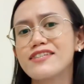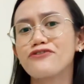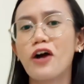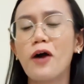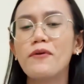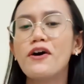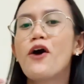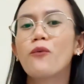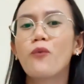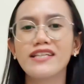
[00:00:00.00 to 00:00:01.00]
from
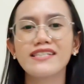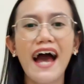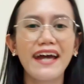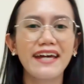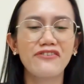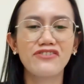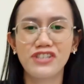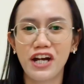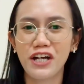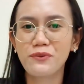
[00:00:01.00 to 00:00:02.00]
what I have
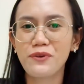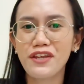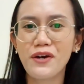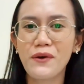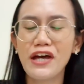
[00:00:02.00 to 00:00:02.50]
shared with you.